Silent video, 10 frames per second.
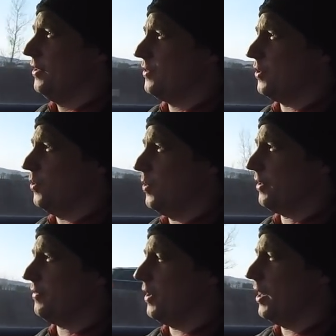so
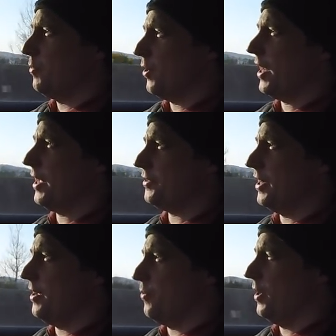what's falling more
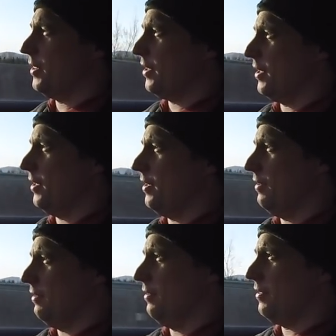naturally with
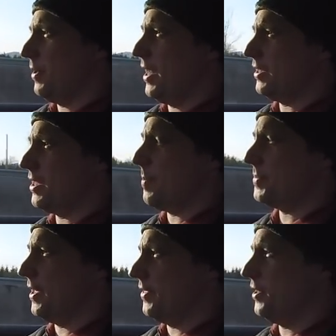the, the rate of
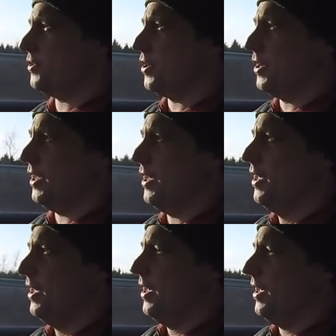stops on this journey
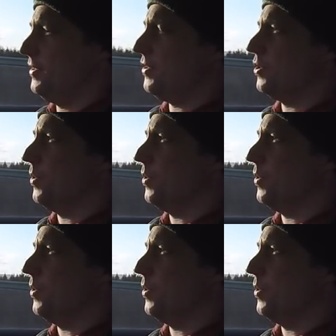is to